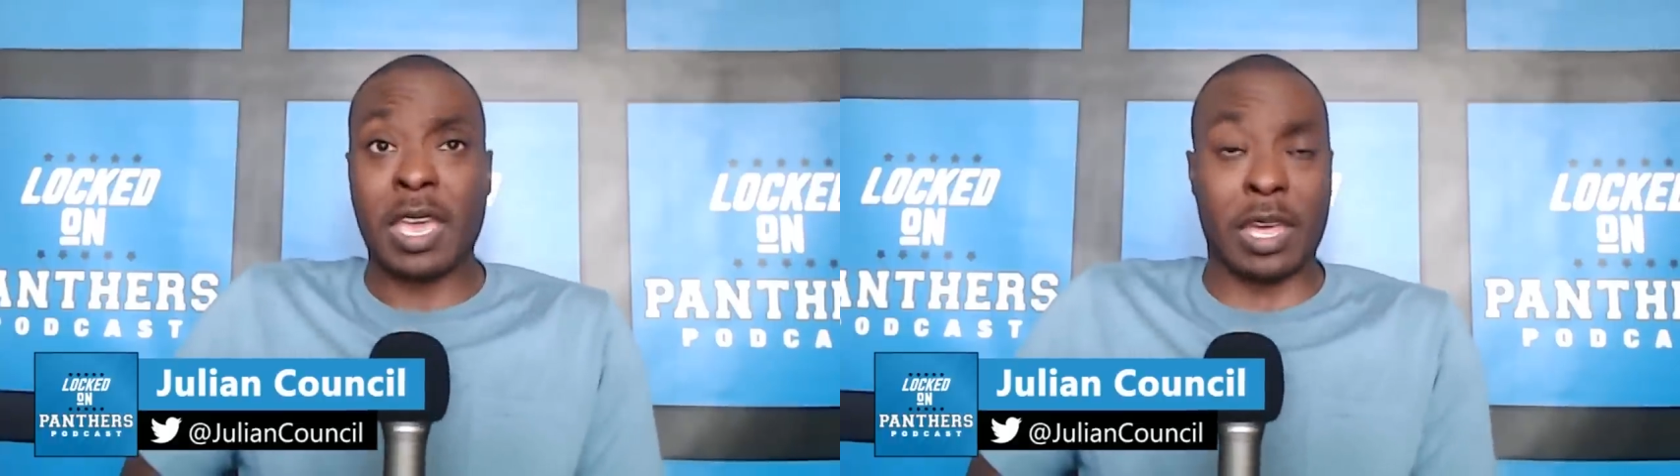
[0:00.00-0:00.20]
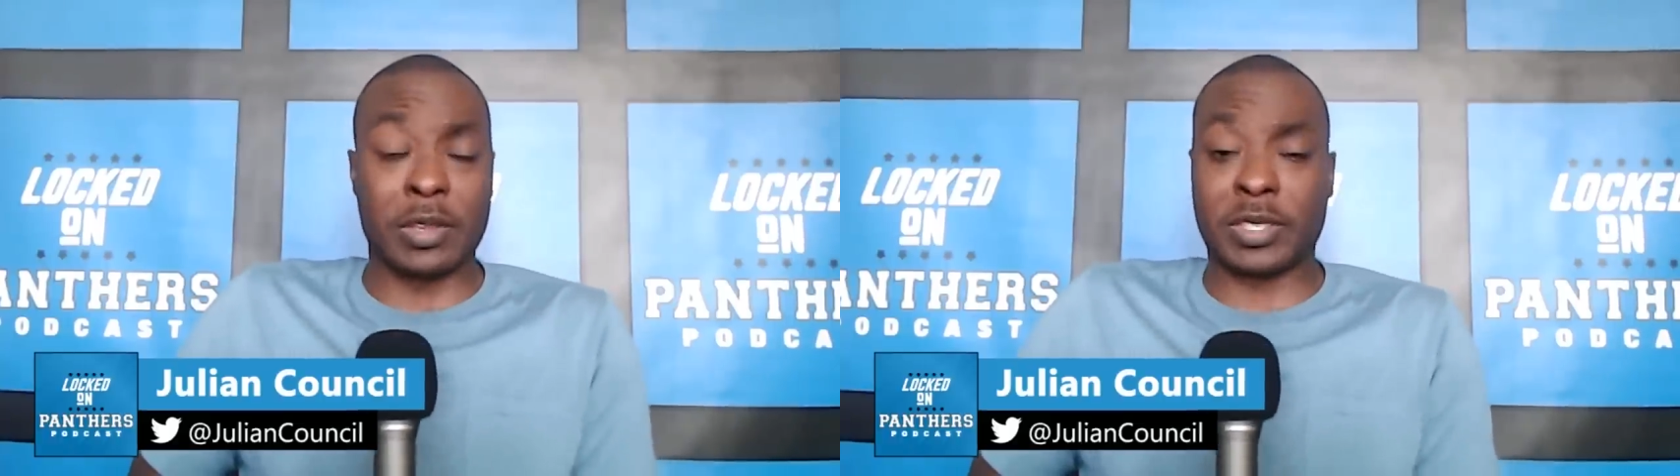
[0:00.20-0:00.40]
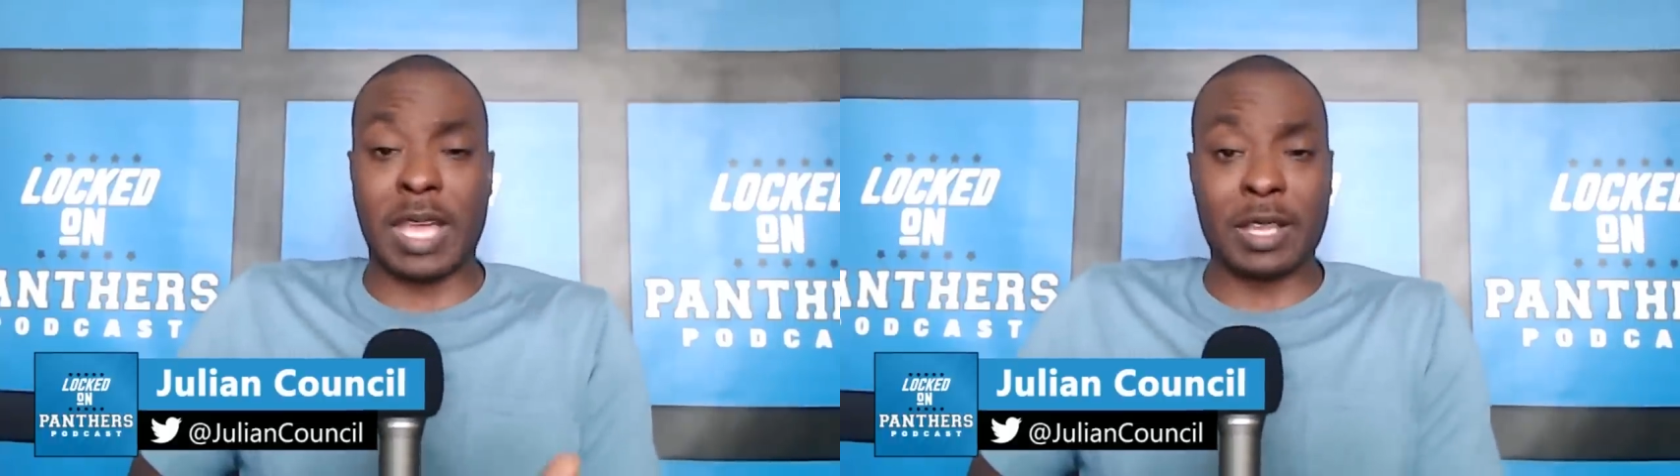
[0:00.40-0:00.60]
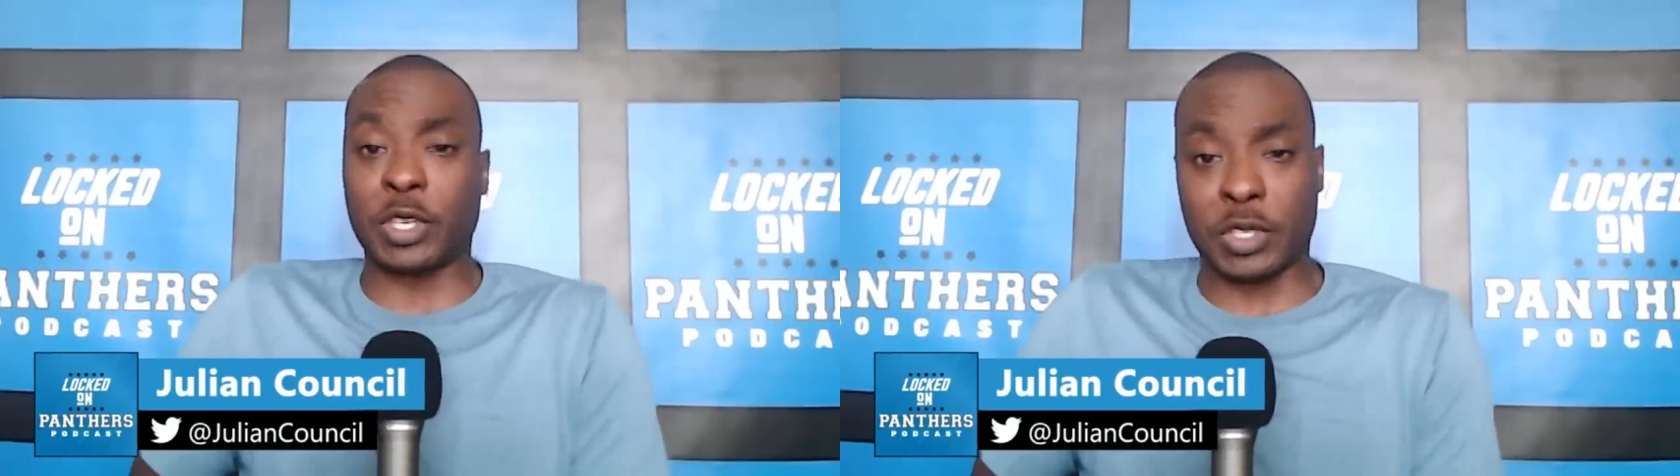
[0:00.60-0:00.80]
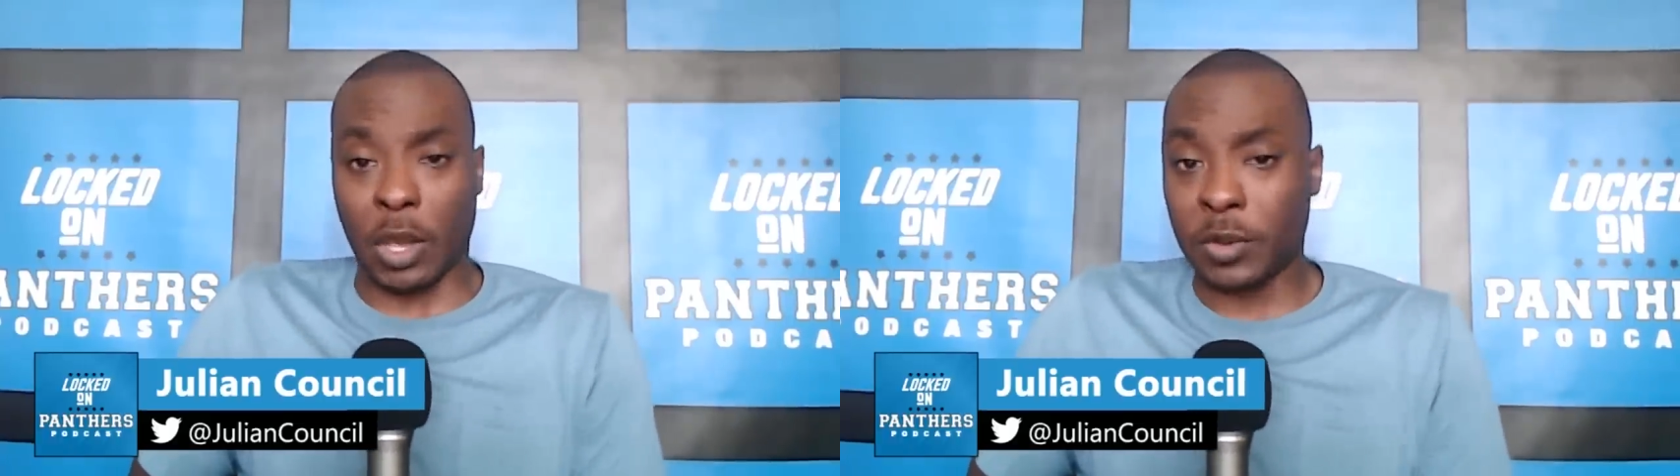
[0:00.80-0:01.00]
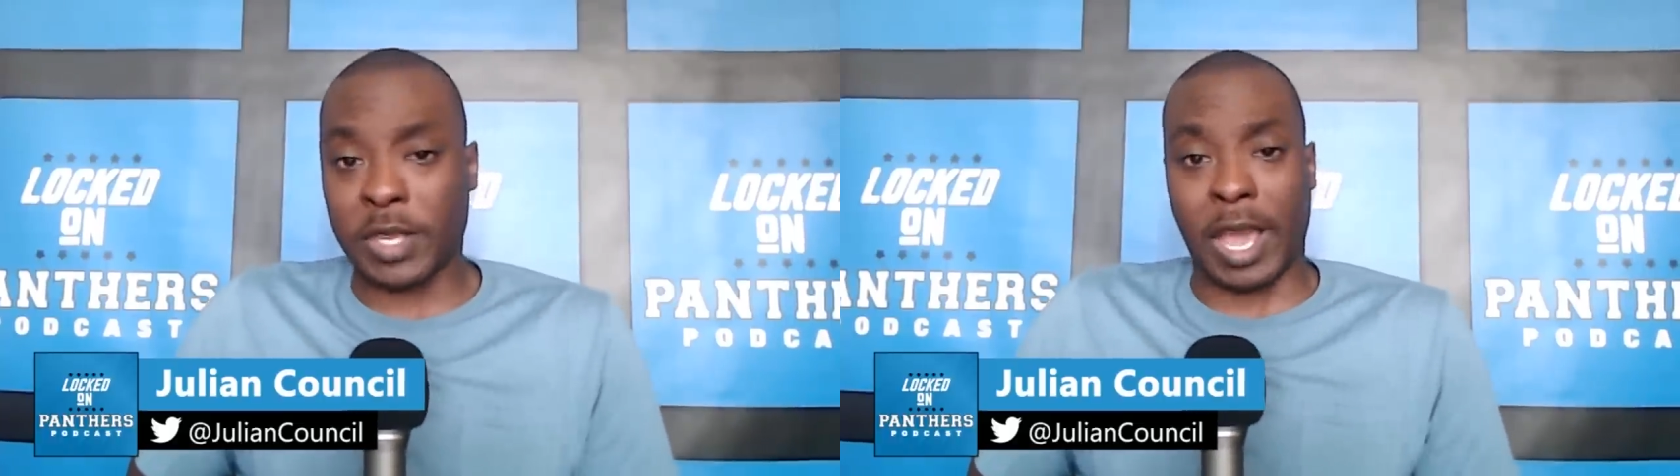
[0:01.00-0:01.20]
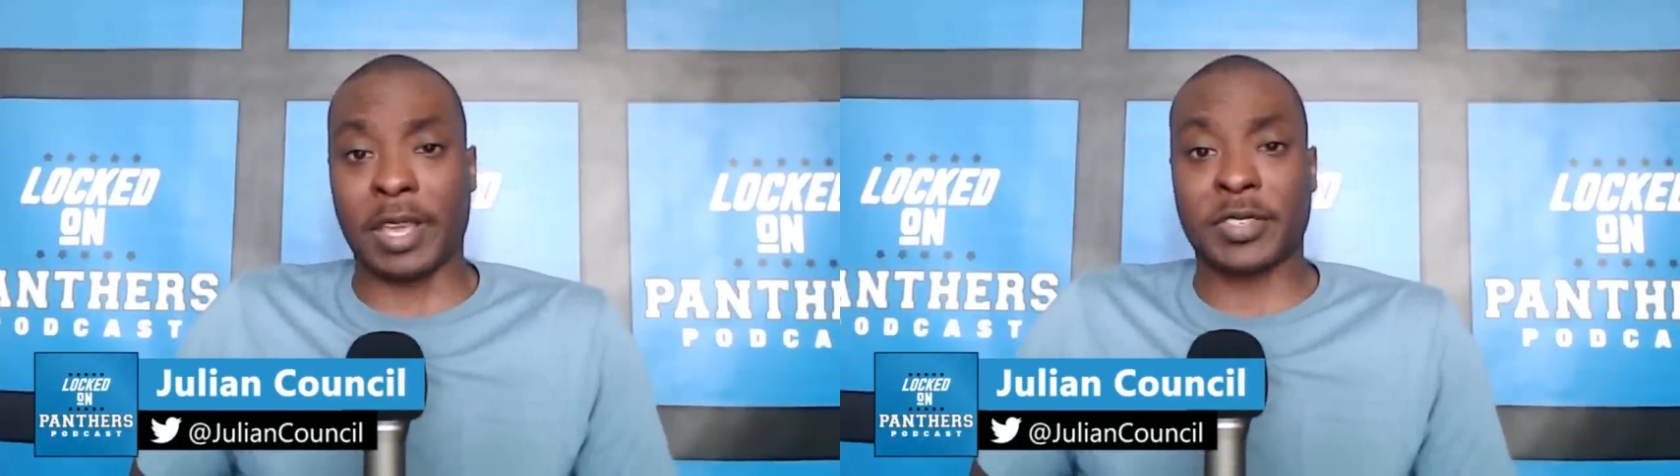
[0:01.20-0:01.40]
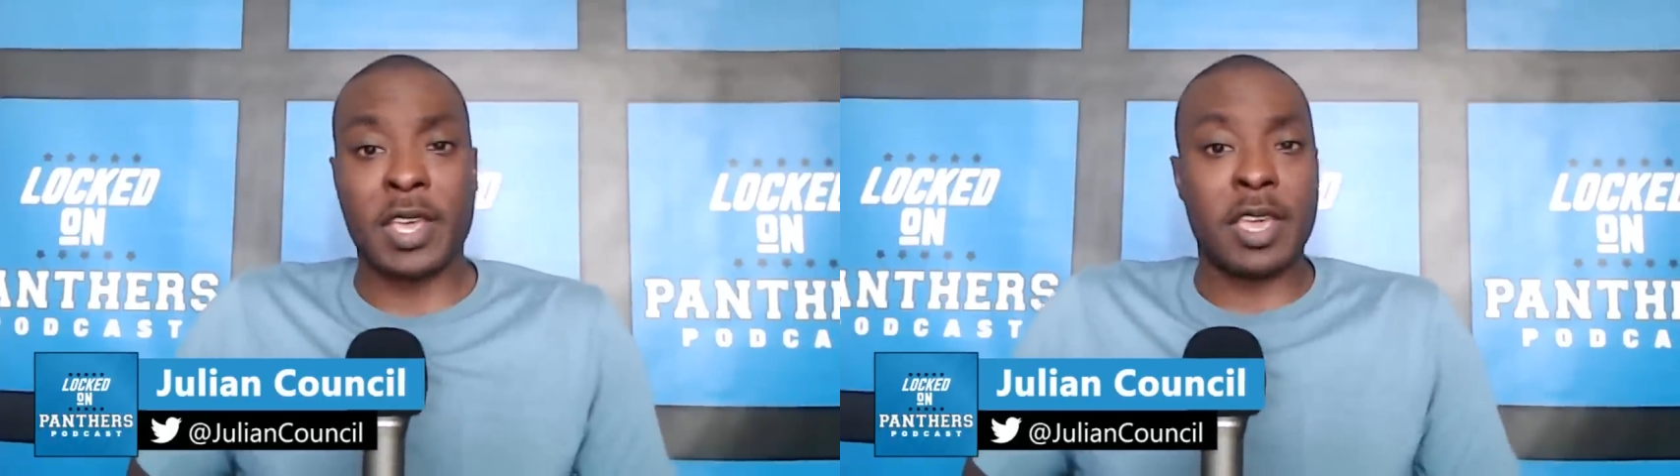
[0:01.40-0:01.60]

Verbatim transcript: And it's not just those guys.